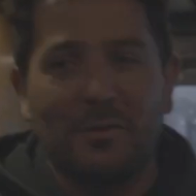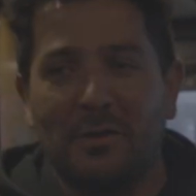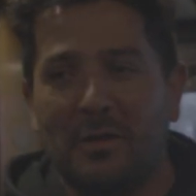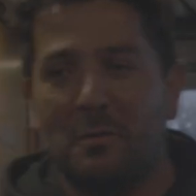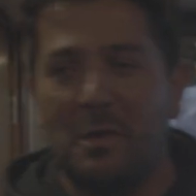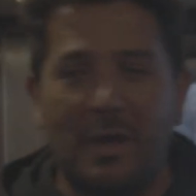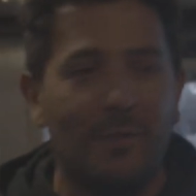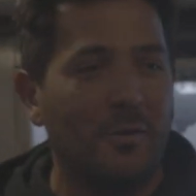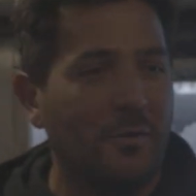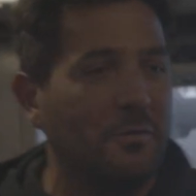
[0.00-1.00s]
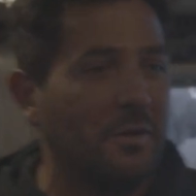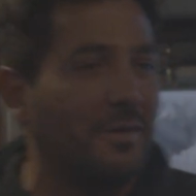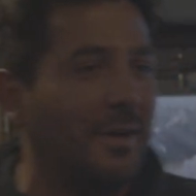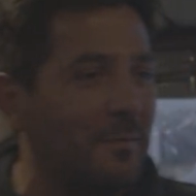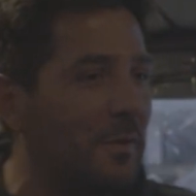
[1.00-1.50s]
So, and the behavior of these
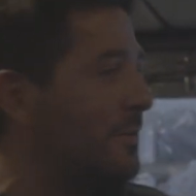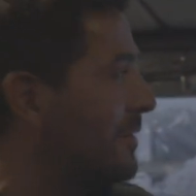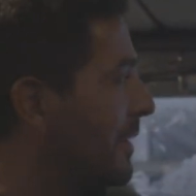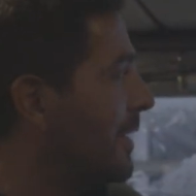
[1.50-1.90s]
animals